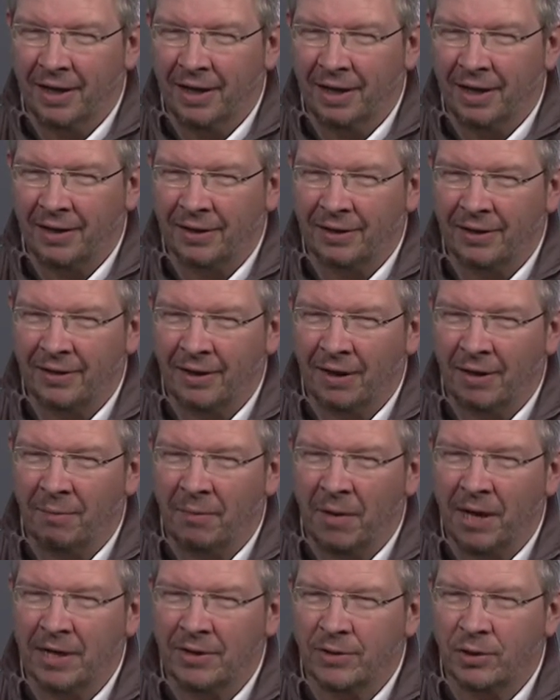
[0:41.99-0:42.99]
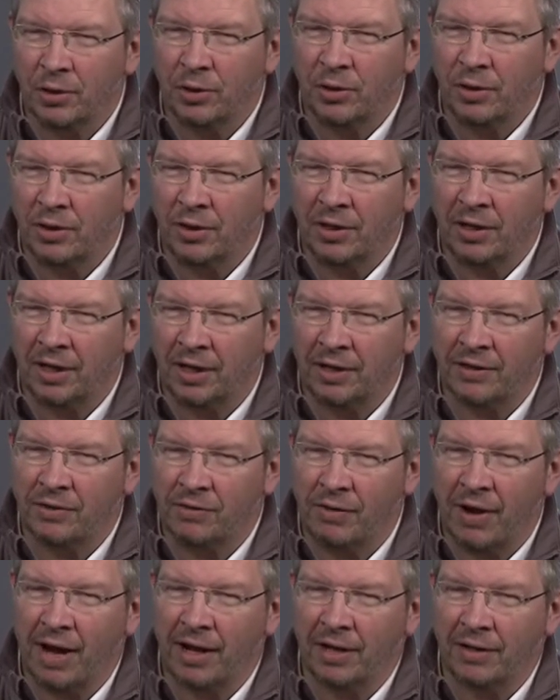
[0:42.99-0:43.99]
and making sure you can
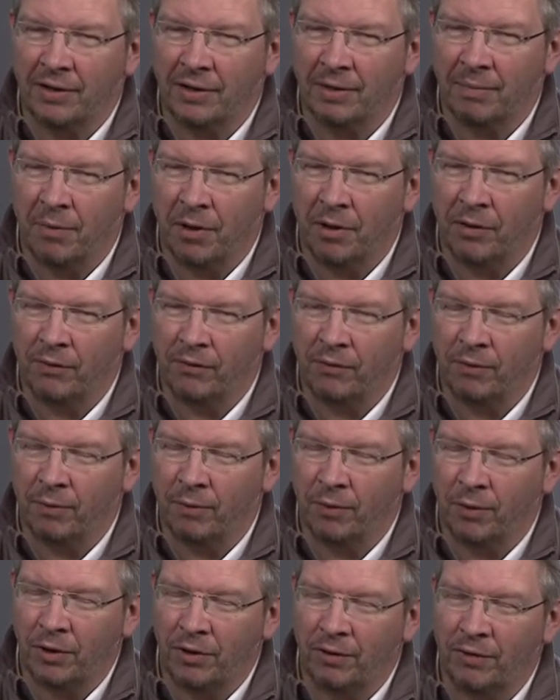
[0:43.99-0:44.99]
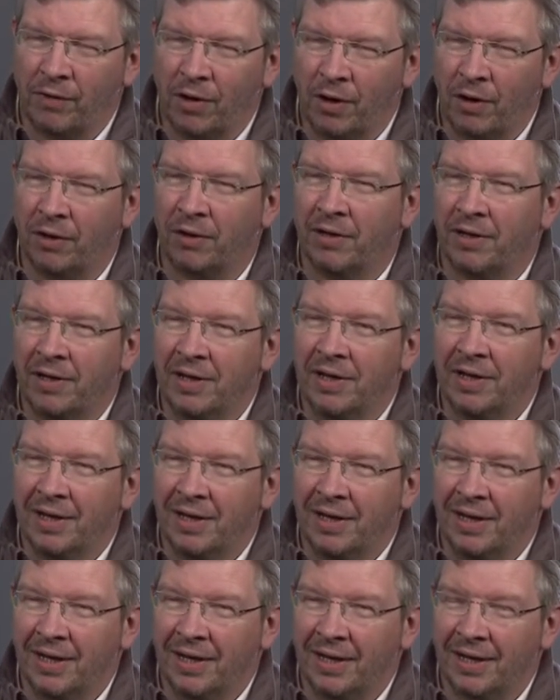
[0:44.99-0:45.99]
extract the most from what you've got.
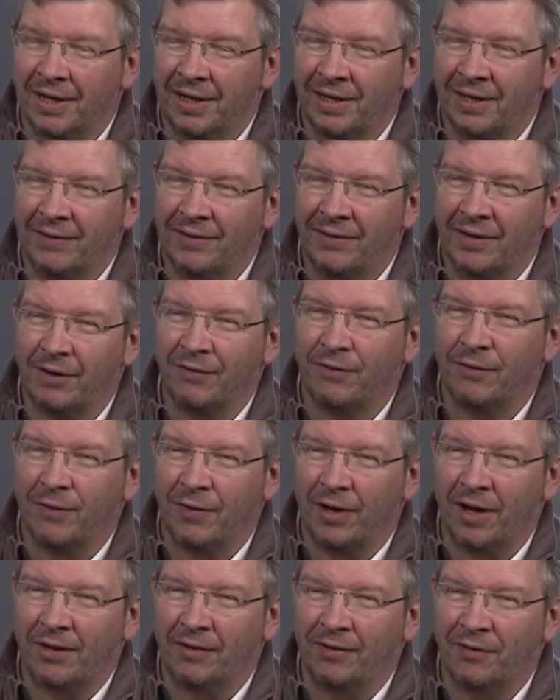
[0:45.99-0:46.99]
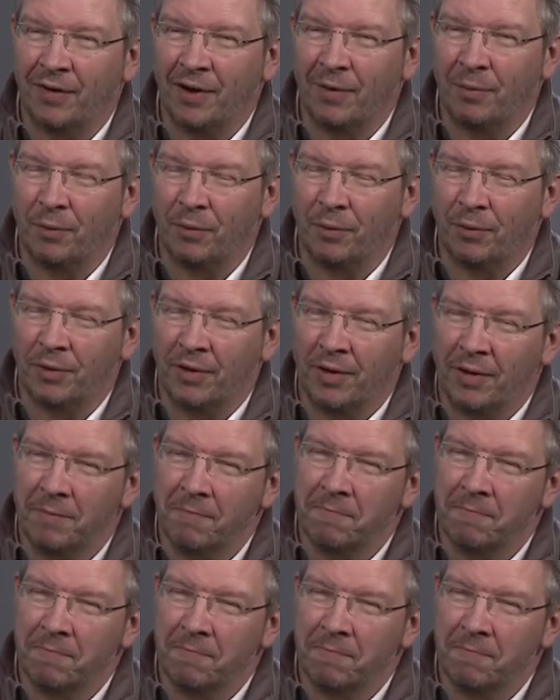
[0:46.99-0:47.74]
These next few days are very important.